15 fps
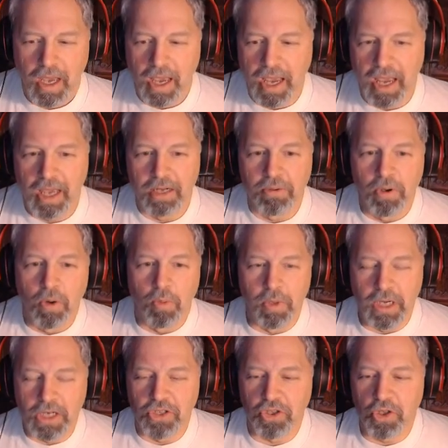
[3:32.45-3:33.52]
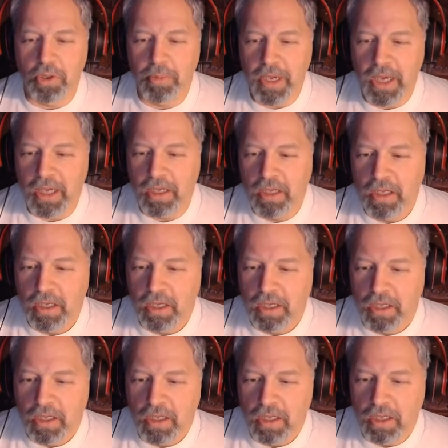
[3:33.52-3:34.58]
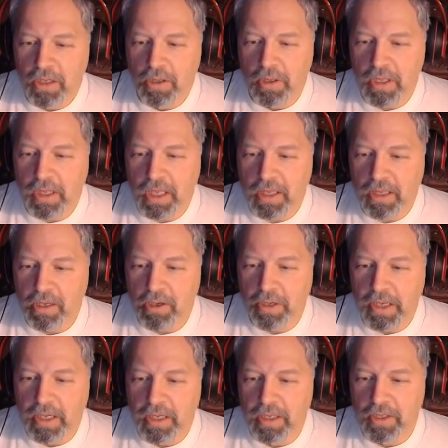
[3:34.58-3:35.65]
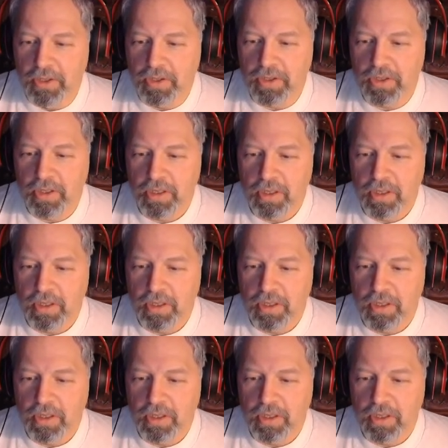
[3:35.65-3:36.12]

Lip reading: And when I zoom in, you notice that there is,